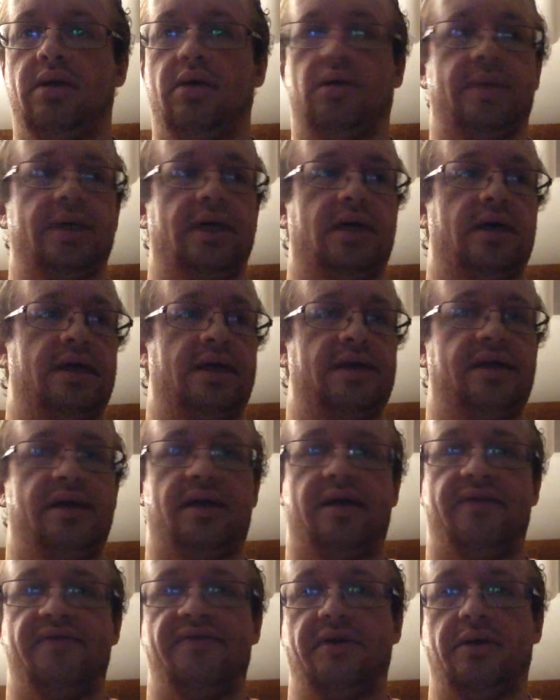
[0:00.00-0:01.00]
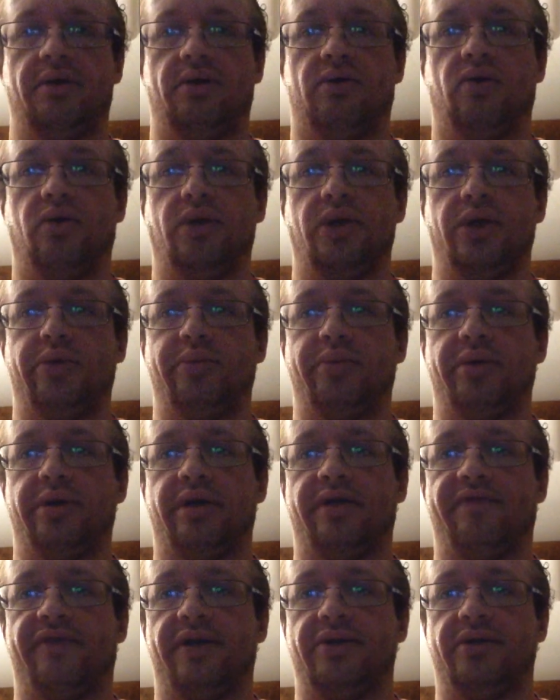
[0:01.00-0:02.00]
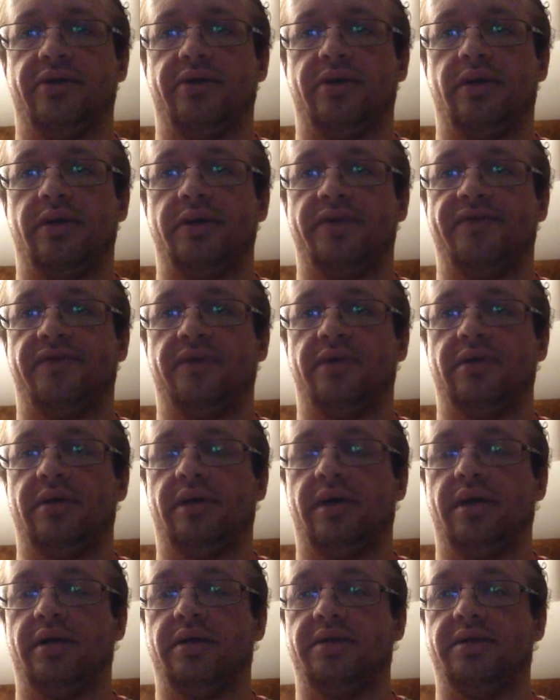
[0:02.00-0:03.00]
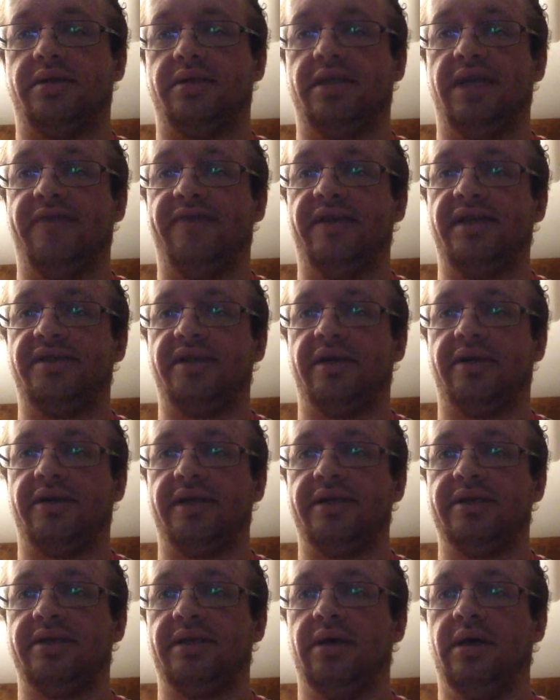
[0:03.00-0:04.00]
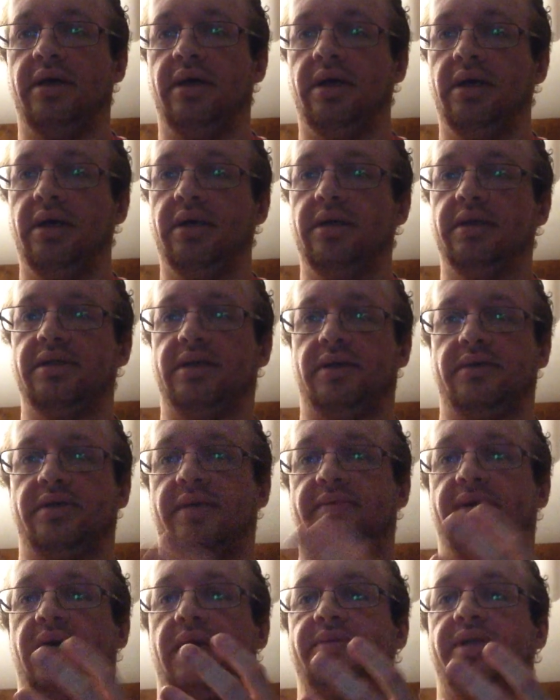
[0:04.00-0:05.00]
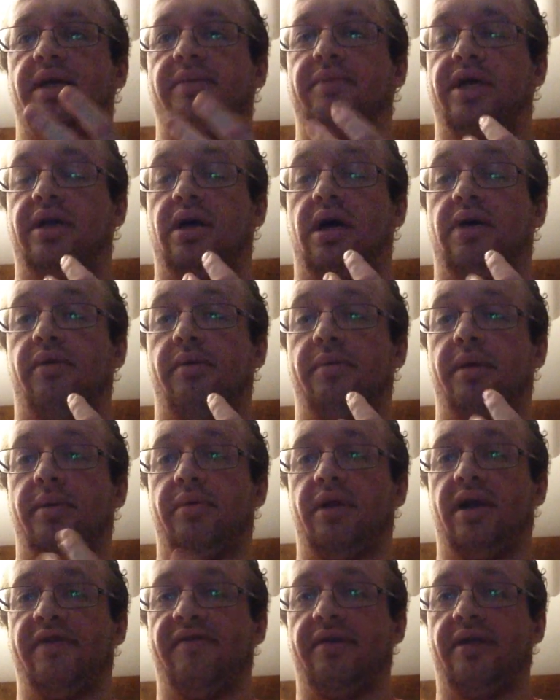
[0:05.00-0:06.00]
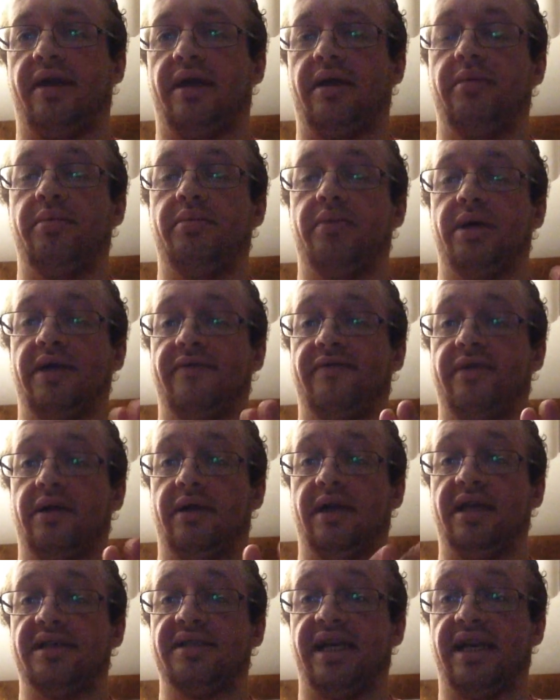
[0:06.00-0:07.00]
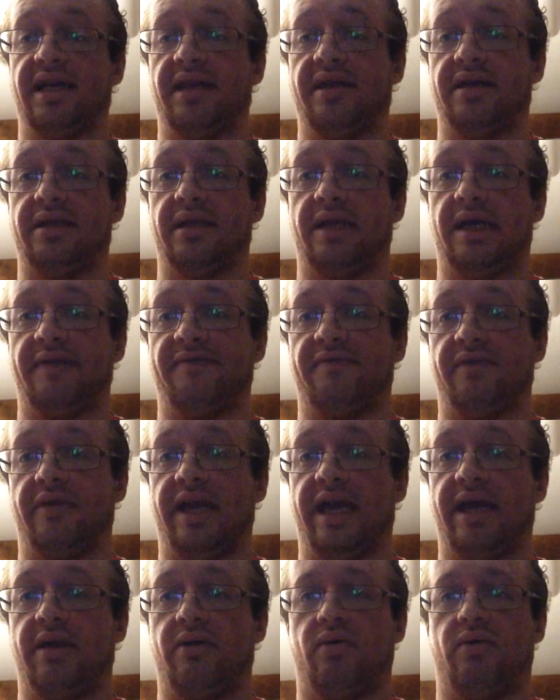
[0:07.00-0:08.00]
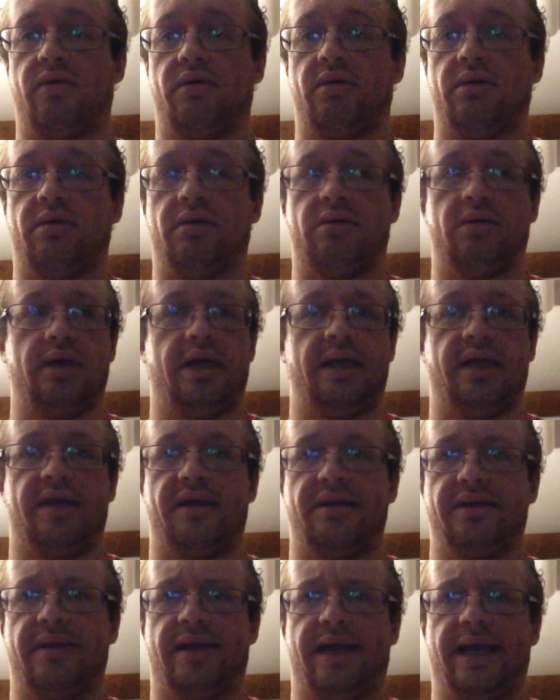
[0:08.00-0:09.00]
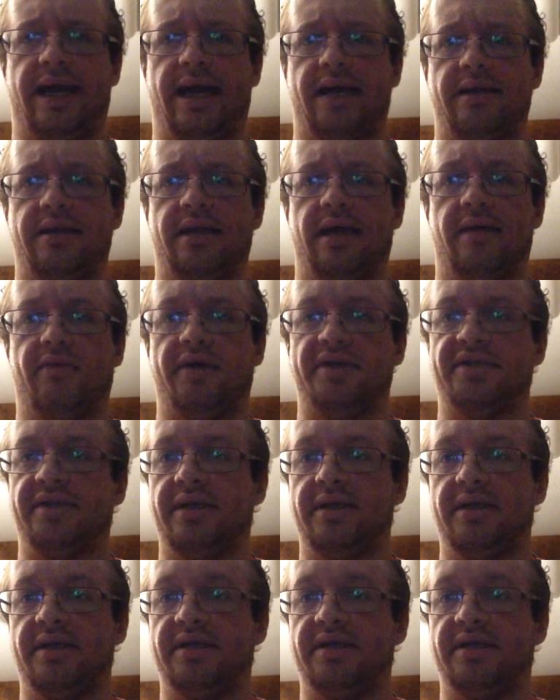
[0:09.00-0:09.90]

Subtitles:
my god, I think I'd fill a whole notebook if I took notes for a TV series. So sometimes I might not remember everything, but if there is anything that I forget or anything that I added that wasn't in